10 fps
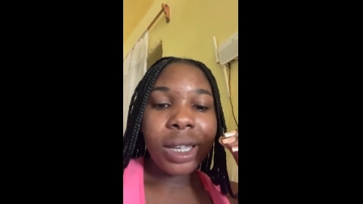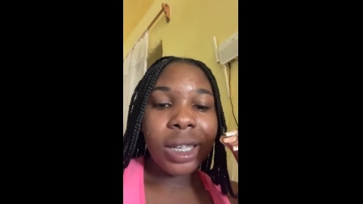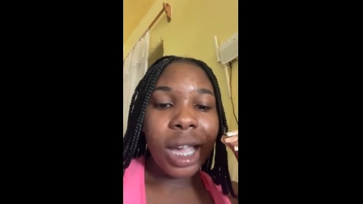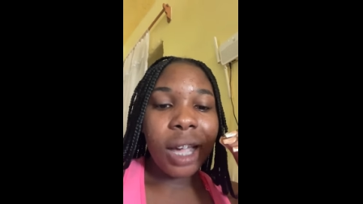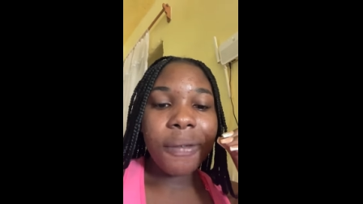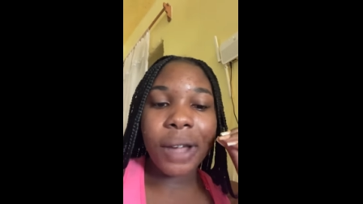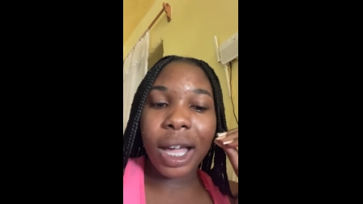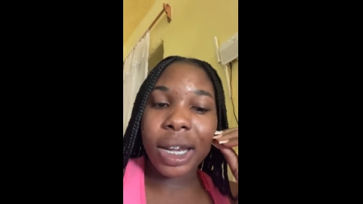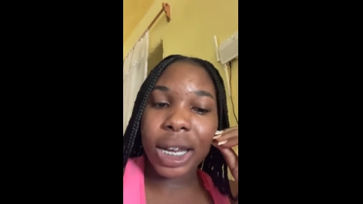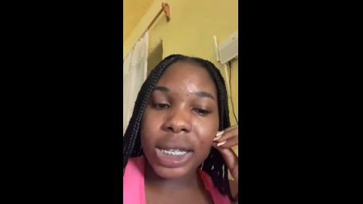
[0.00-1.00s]
you have to
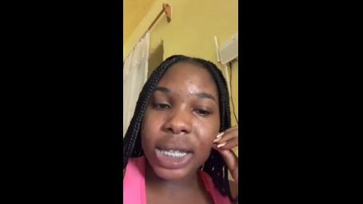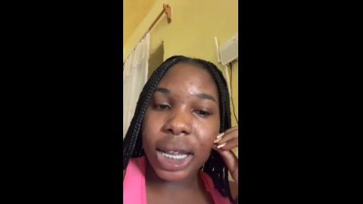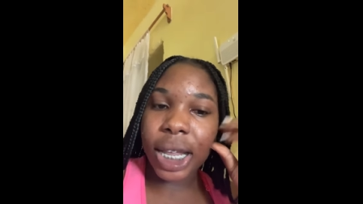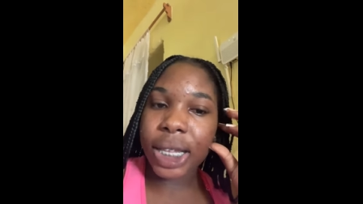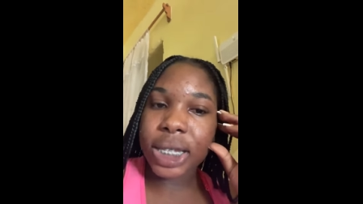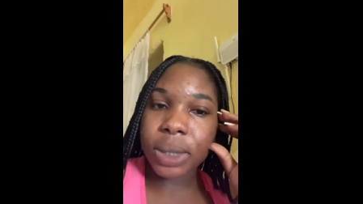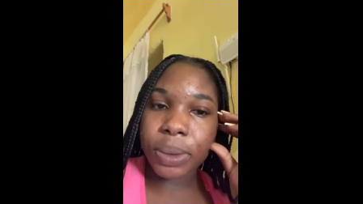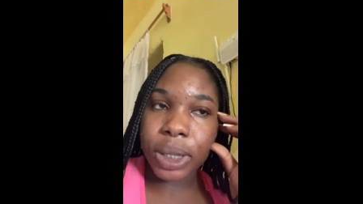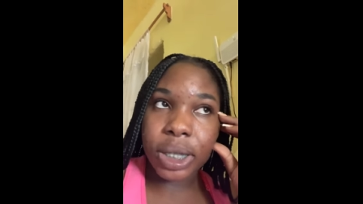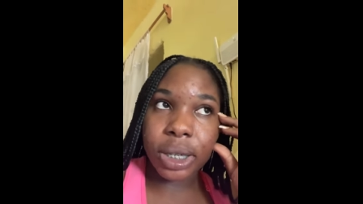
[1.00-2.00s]
understand and see
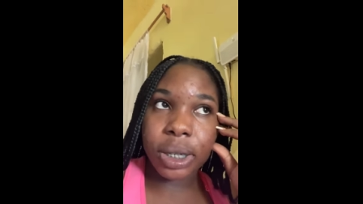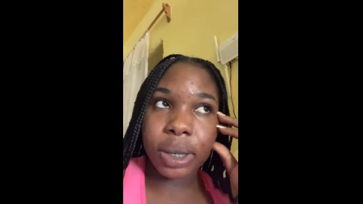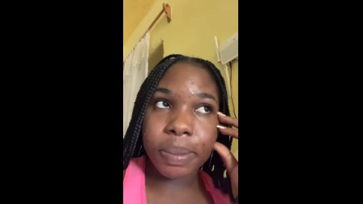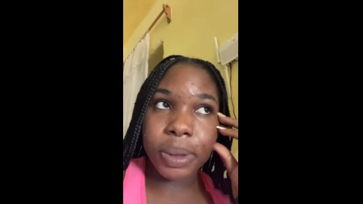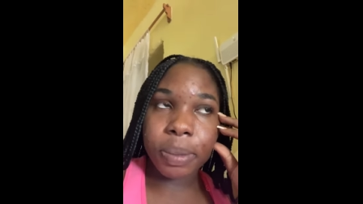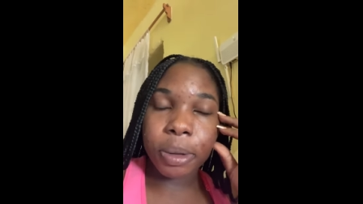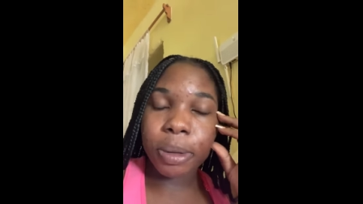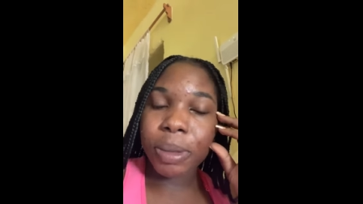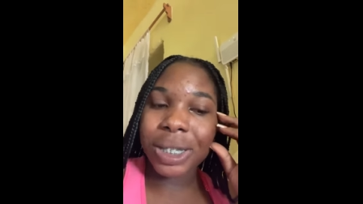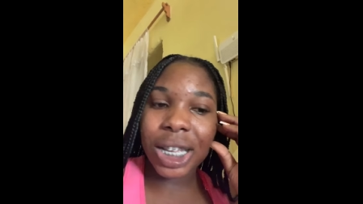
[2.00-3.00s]
with certain
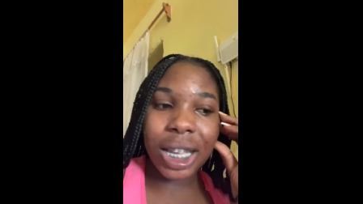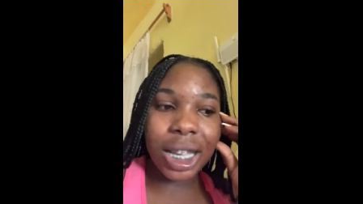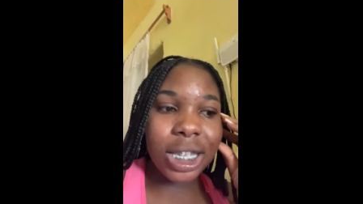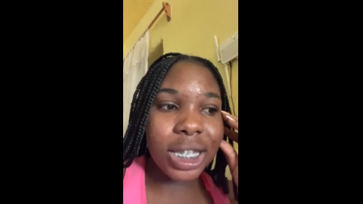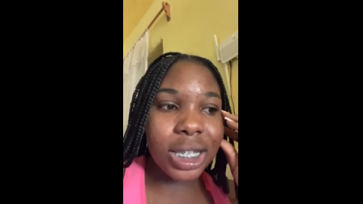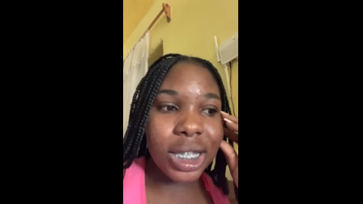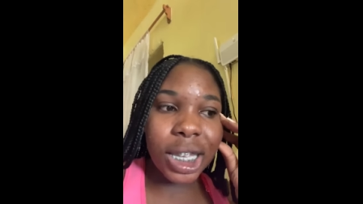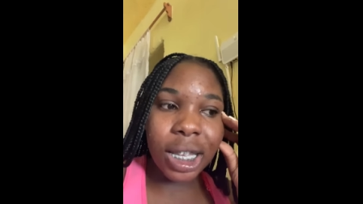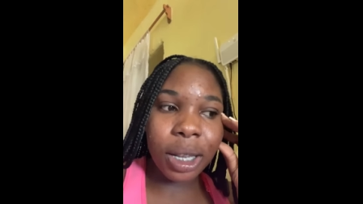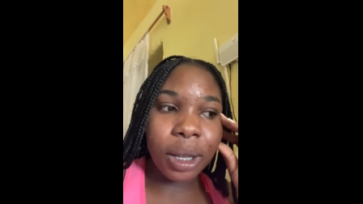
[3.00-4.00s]
people. But you can
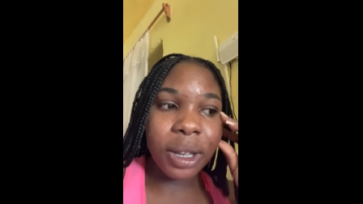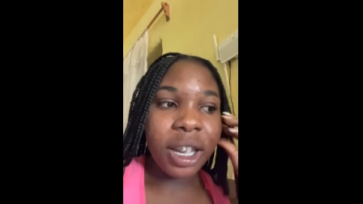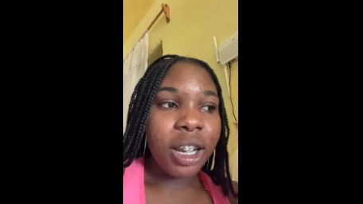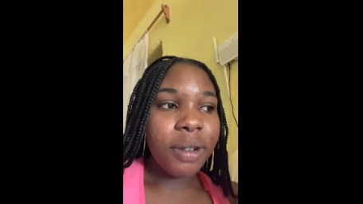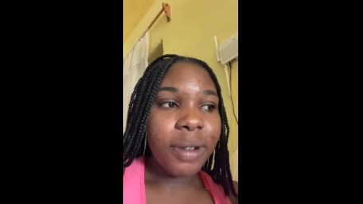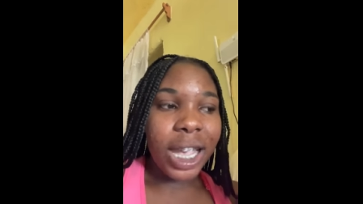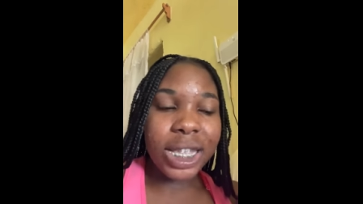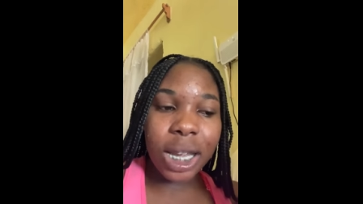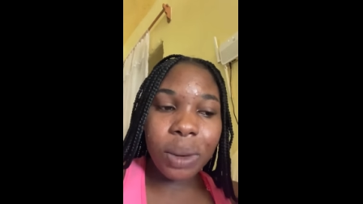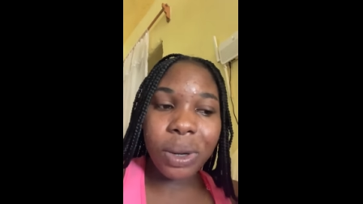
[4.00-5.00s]
still write
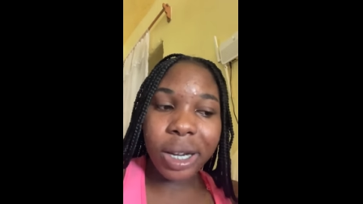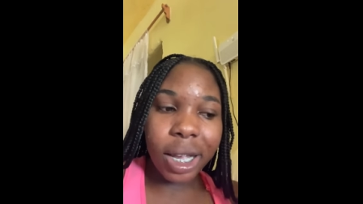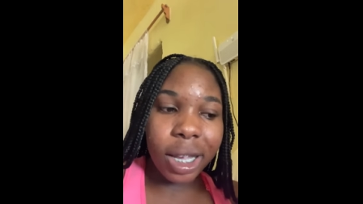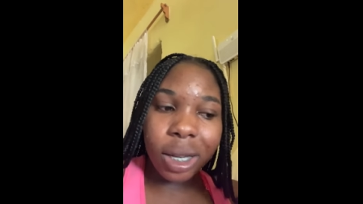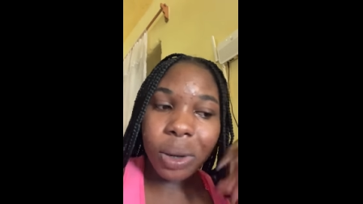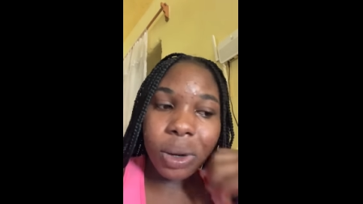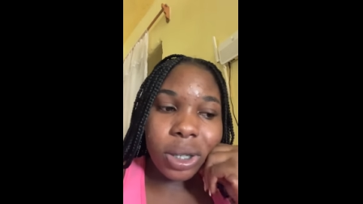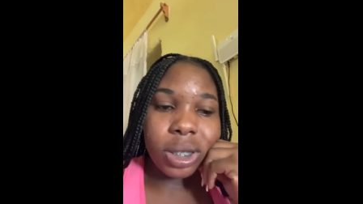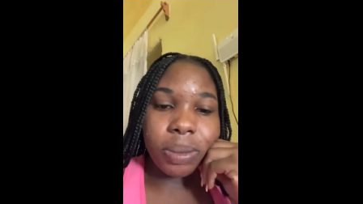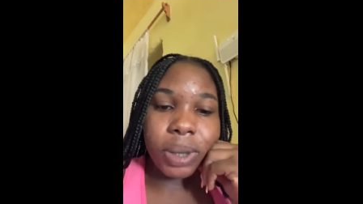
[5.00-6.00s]
a word of
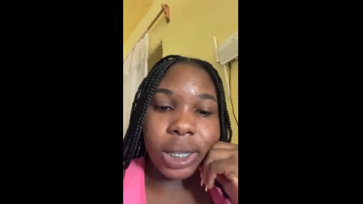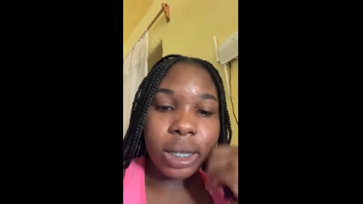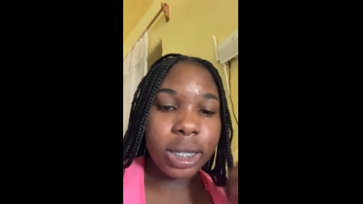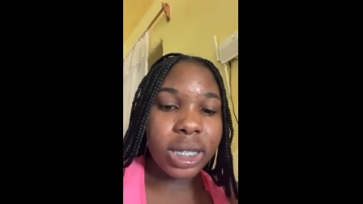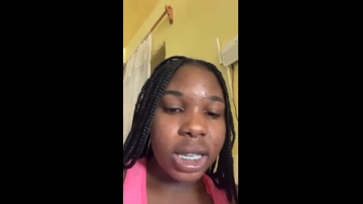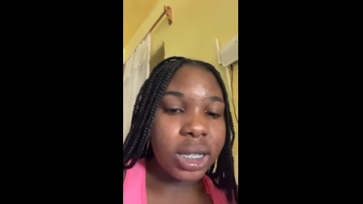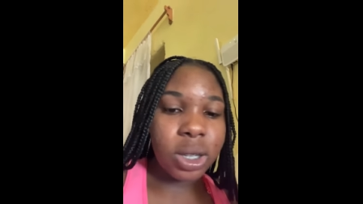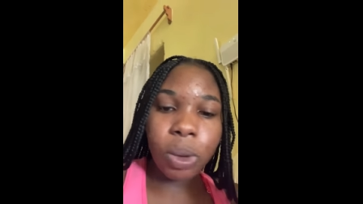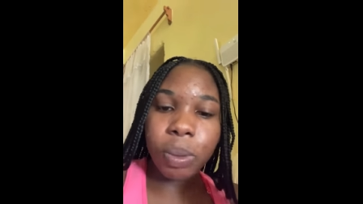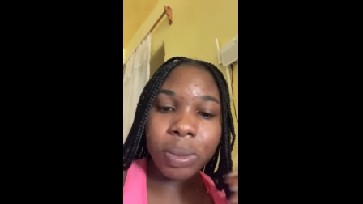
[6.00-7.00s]
encouragement. Say
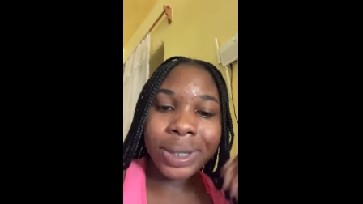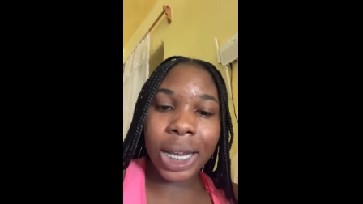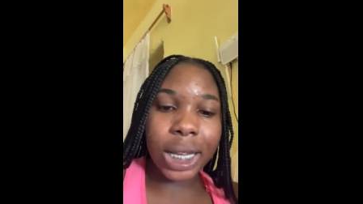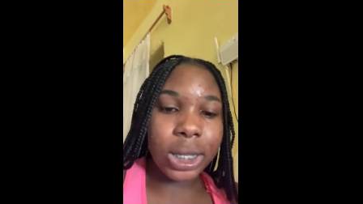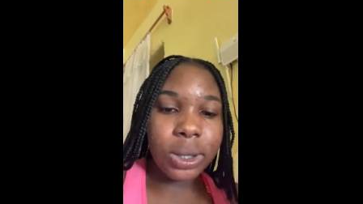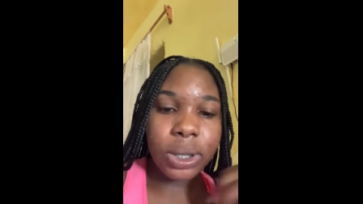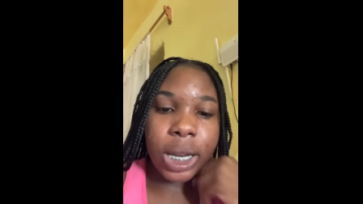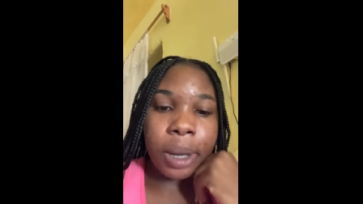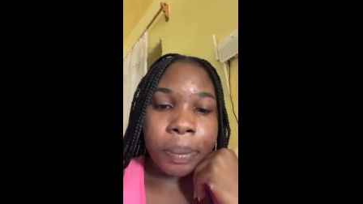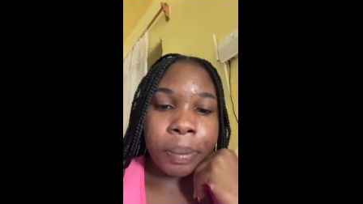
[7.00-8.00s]
something nice to
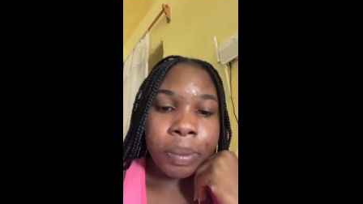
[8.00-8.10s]
them.